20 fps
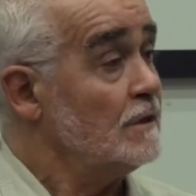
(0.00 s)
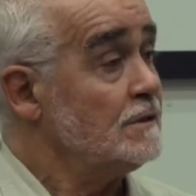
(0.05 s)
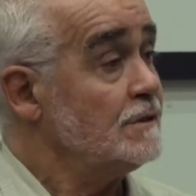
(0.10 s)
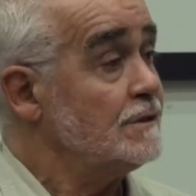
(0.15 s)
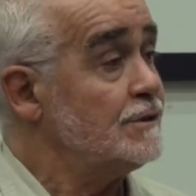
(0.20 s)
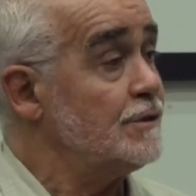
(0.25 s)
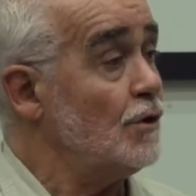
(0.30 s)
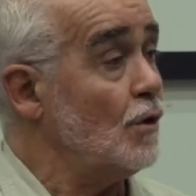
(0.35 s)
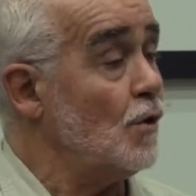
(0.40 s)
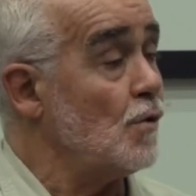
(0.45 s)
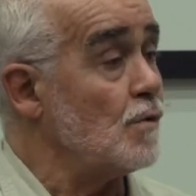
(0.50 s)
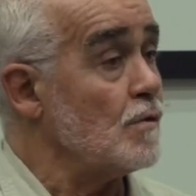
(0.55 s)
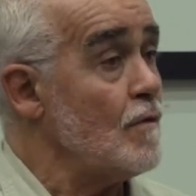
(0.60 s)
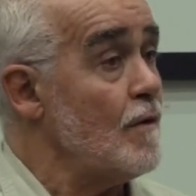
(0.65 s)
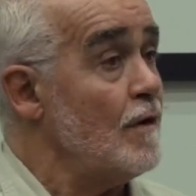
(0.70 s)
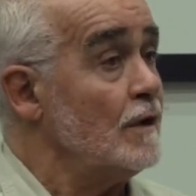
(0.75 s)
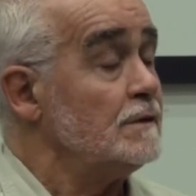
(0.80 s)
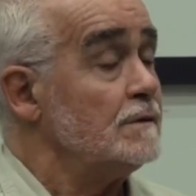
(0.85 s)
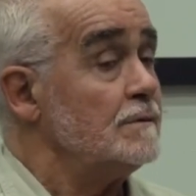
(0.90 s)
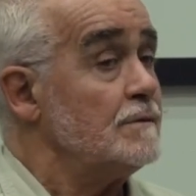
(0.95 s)
So
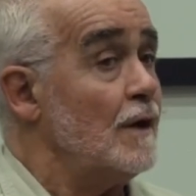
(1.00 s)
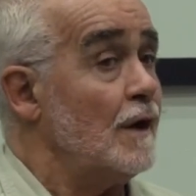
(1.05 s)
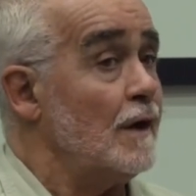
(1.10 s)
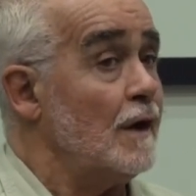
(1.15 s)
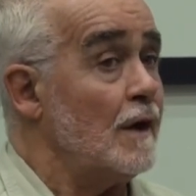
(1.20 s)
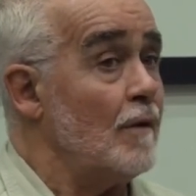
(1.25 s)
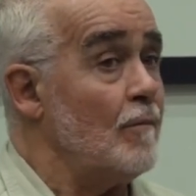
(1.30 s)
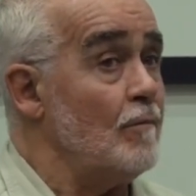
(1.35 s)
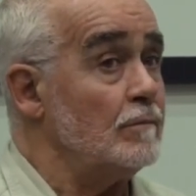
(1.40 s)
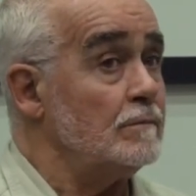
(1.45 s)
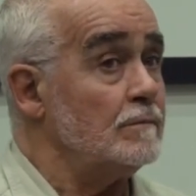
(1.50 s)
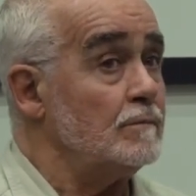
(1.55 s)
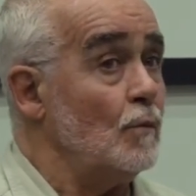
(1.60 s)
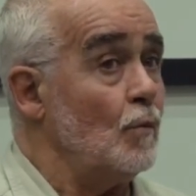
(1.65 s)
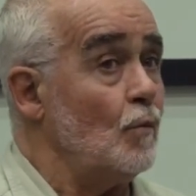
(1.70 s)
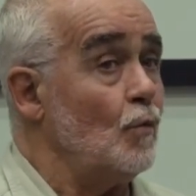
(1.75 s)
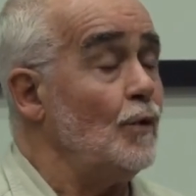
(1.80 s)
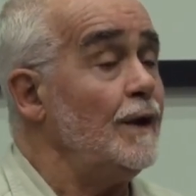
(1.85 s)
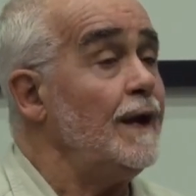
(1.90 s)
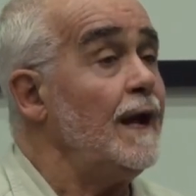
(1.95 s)

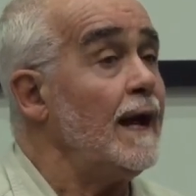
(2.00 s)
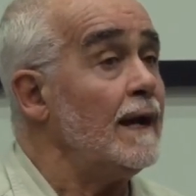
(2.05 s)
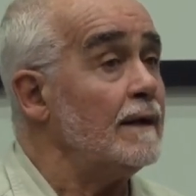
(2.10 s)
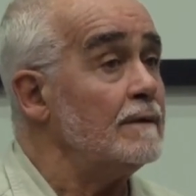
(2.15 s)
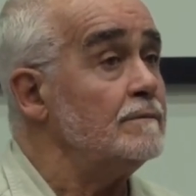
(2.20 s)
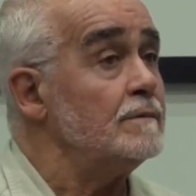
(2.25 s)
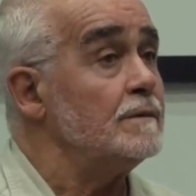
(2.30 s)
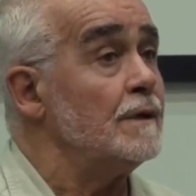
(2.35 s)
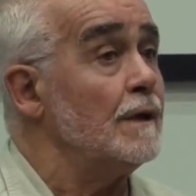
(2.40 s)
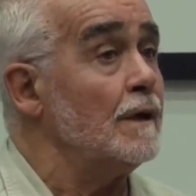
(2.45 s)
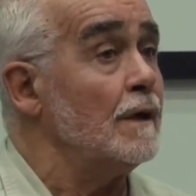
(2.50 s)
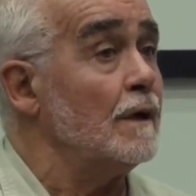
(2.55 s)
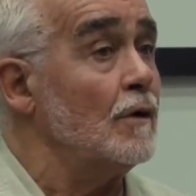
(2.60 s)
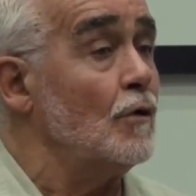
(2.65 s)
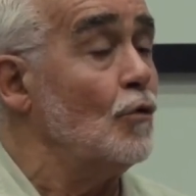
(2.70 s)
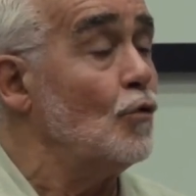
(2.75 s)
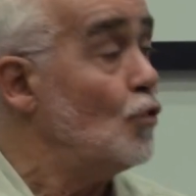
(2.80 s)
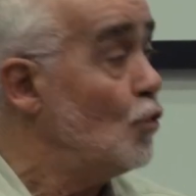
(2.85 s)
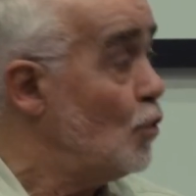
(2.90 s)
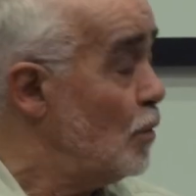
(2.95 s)
we had
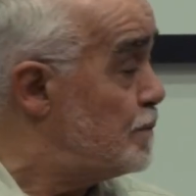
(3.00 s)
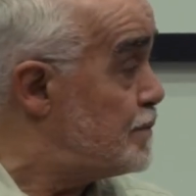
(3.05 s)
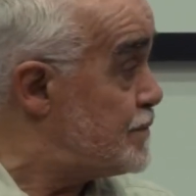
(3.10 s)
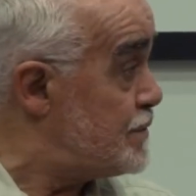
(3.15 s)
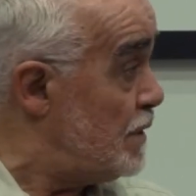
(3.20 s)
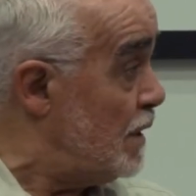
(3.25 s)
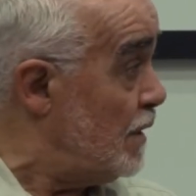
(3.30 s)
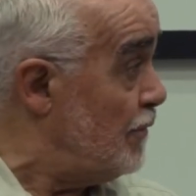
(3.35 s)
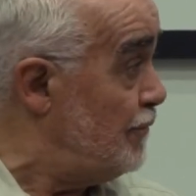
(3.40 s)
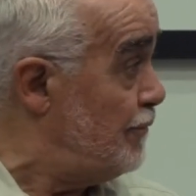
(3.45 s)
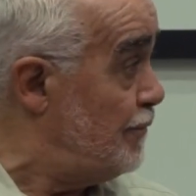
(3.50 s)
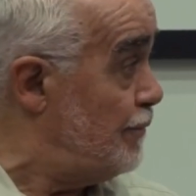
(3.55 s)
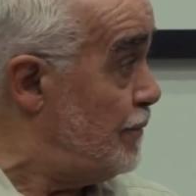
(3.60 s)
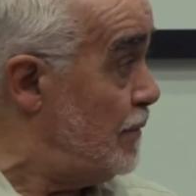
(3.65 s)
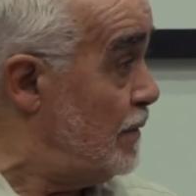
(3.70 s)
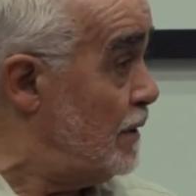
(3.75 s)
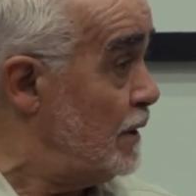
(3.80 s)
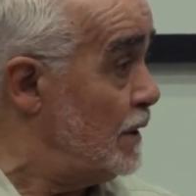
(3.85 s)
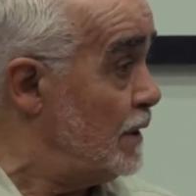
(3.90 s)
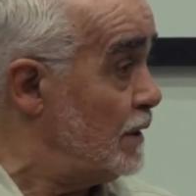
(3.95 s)
groups
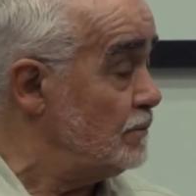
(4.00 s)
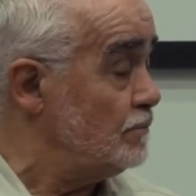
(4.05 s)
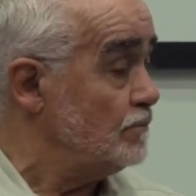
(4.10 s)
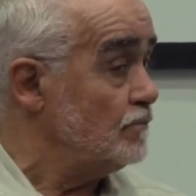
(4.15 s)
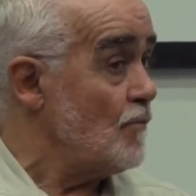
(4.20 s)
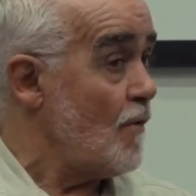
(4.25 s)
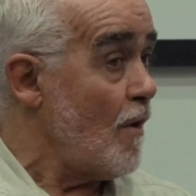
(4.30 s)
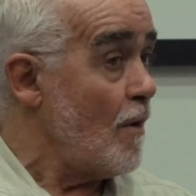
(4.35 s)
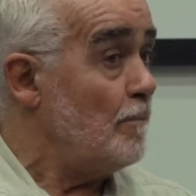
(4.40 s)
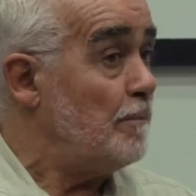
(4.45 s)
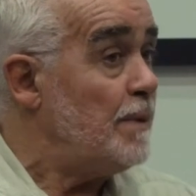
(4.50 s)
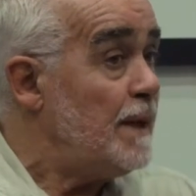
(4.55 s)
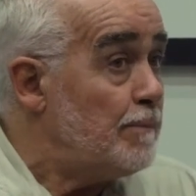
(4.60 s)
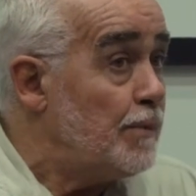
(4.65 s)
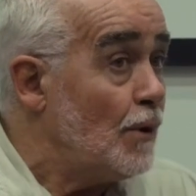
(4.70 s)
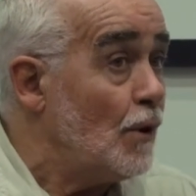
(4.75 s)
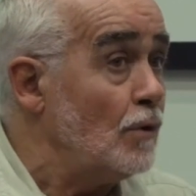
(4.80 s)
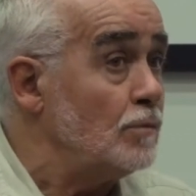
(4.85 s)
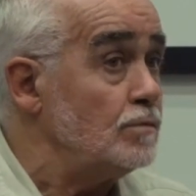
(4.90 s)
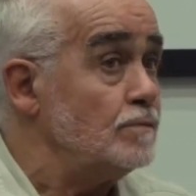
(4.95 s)
of
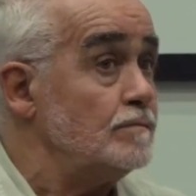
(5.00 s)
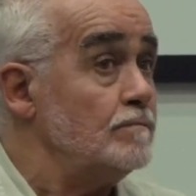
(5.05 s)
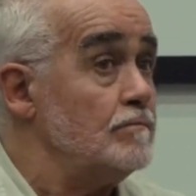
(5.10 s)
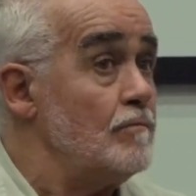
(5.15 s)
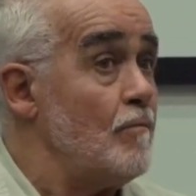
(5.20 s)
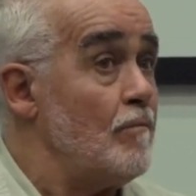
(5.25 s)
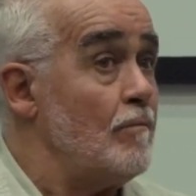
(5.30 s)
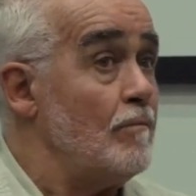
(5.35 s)
people,